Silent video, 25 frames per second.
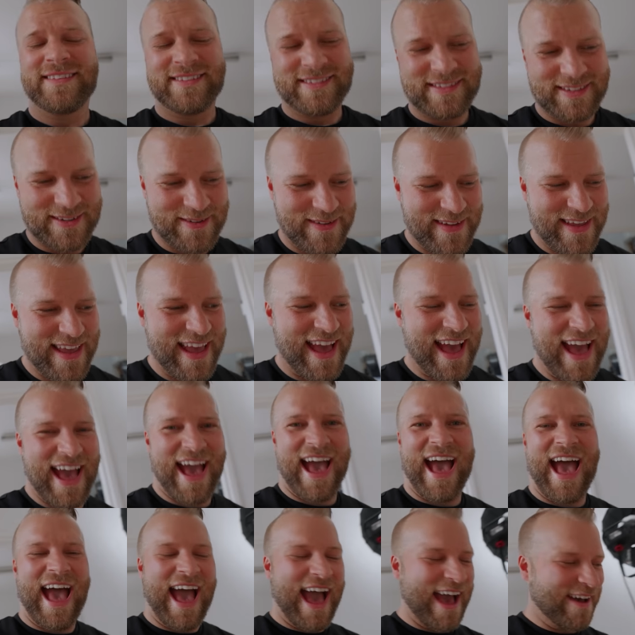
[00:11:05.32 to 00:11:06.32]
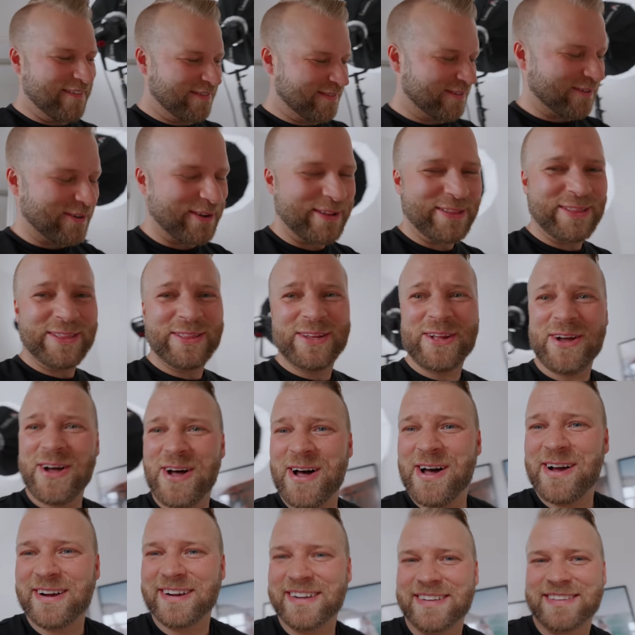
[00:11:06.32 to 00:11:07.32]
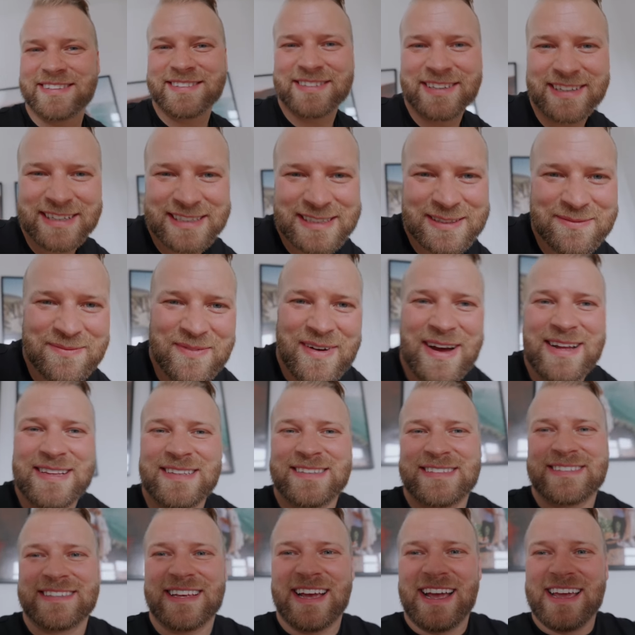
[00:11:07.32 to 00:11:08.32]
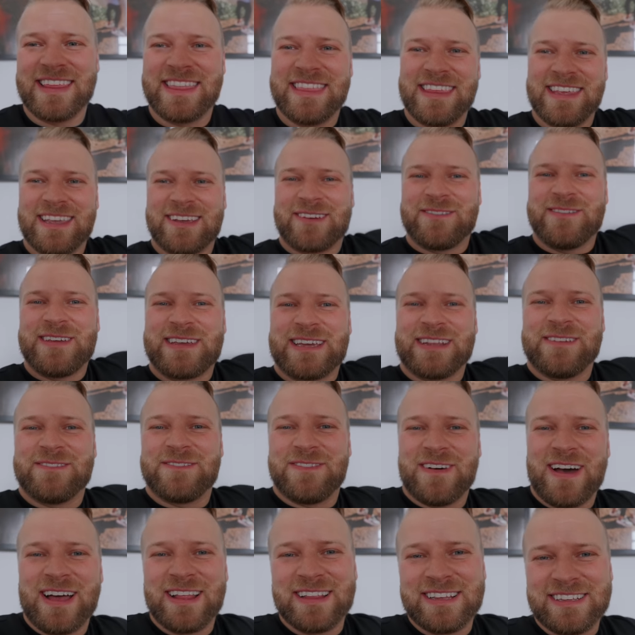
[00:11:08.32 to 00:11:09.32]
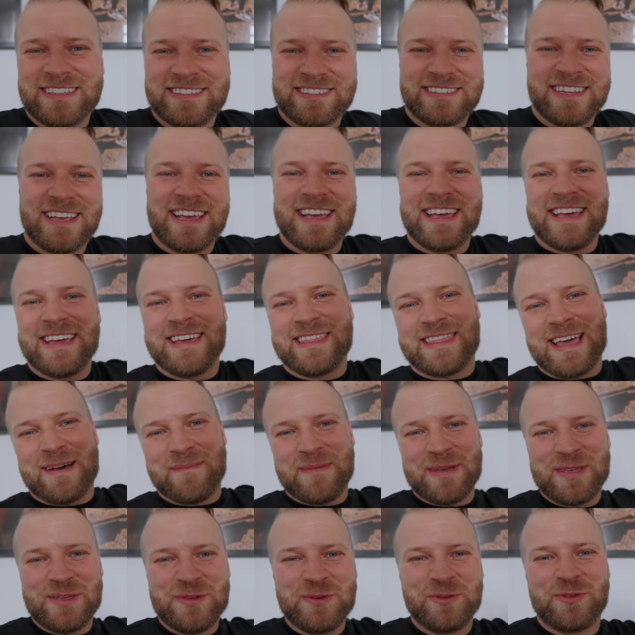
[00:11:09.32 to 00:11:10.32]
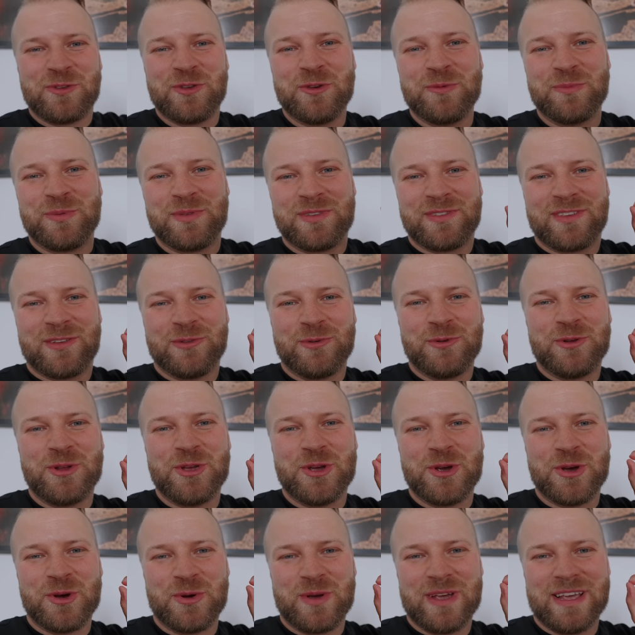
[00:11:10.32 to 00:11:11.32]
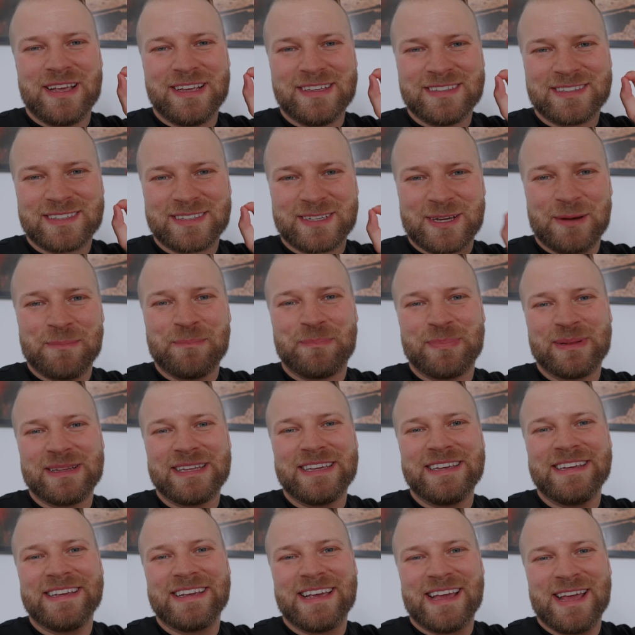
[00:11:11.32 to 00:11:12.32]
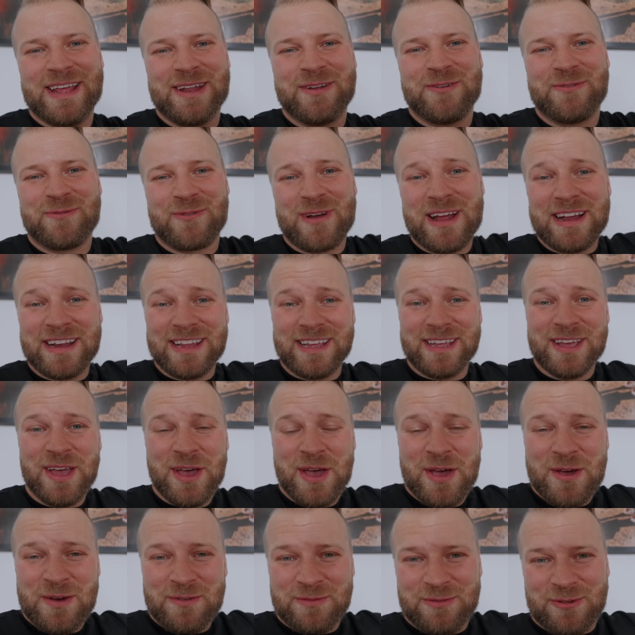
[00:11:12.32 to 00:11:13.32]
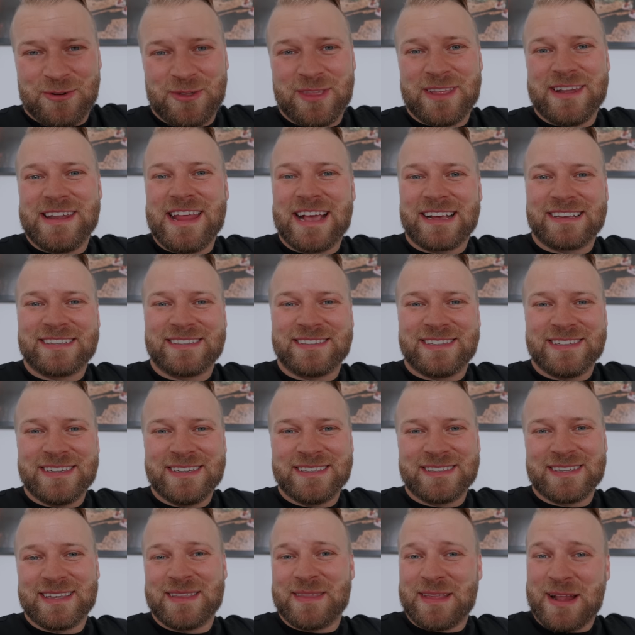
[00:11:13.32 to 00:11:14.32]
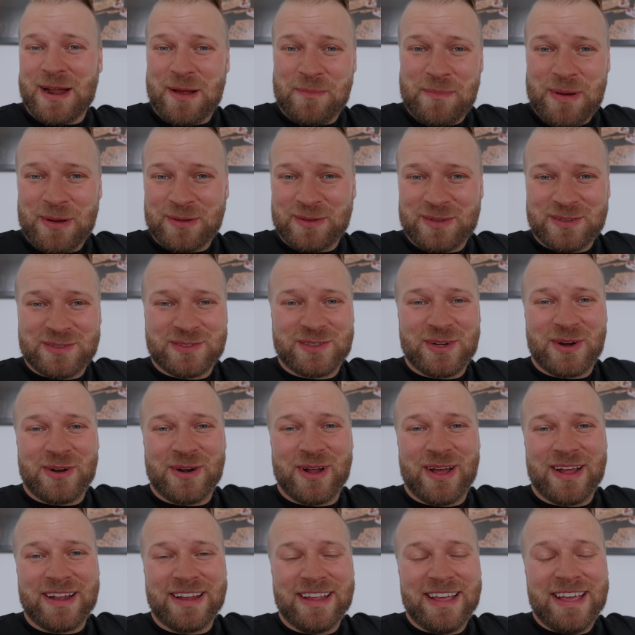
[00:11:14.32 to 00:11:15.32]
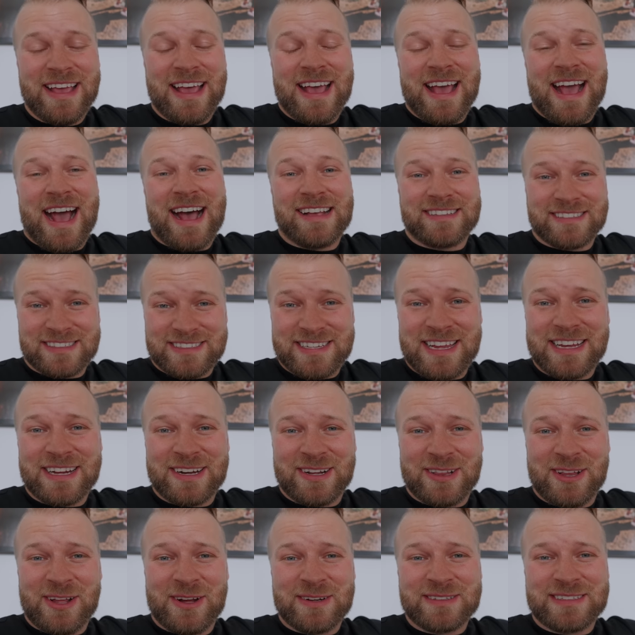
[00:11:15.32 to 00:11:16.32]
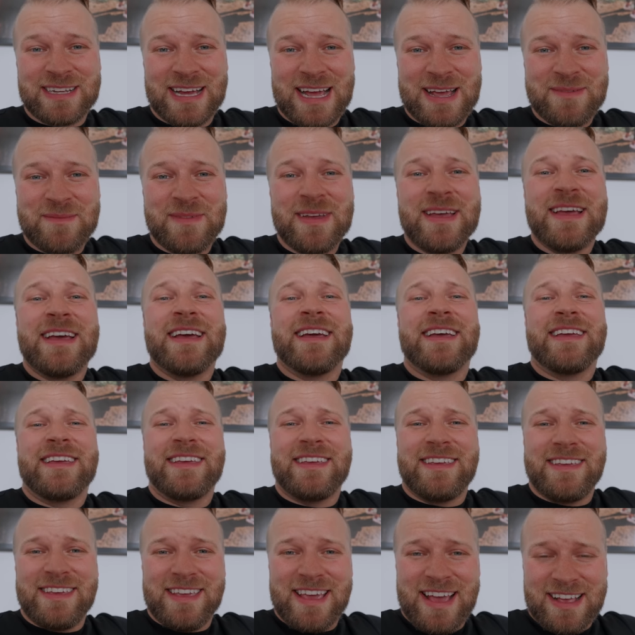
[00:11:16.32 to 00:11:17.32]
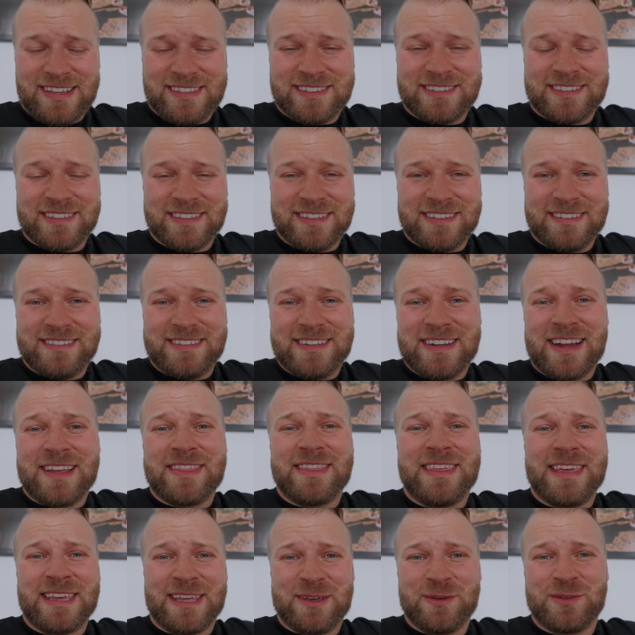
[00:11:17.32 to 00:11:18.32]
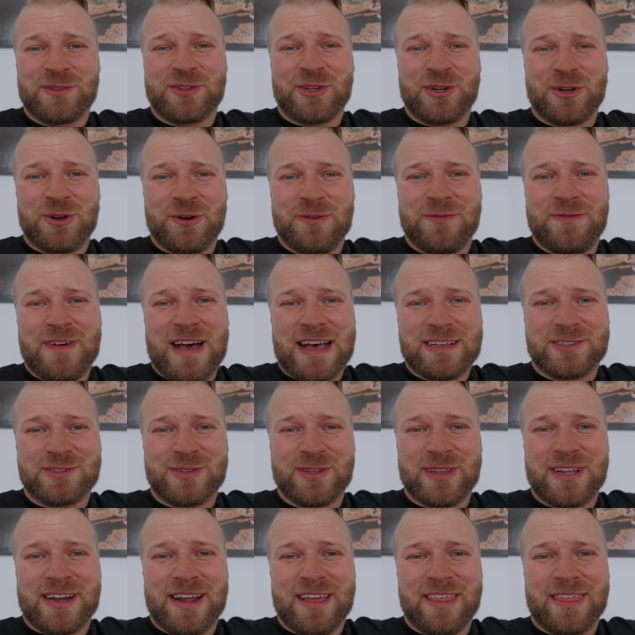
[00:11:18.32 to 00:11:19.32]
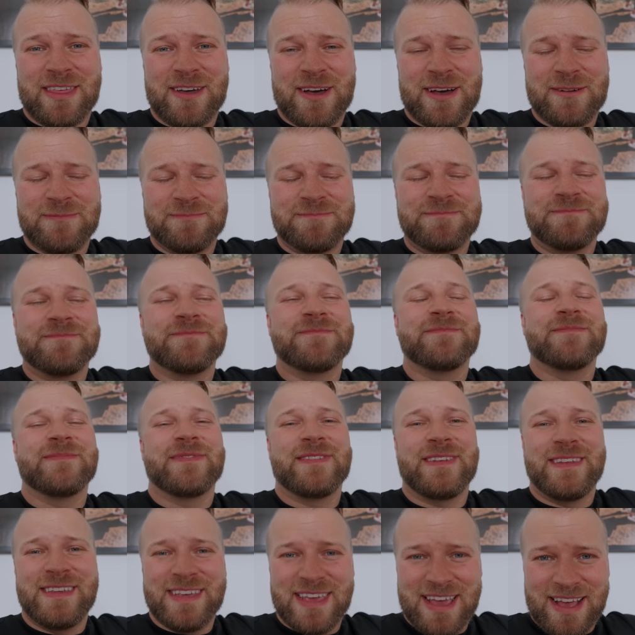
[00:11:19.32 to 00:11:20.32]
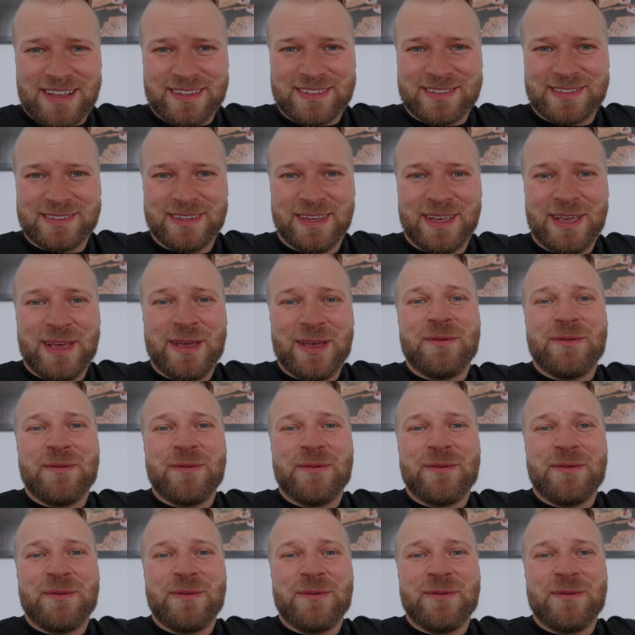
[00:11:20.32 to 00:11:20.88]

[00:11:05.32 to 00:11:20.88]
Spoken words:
So yeah, after a long 6 months, I think we can finally say that my YouTube studio is complete and ready for the next season that I'm about to start on. Has it taken a long time? Yes. Did I think it was gonna go faster than I thought? Yes.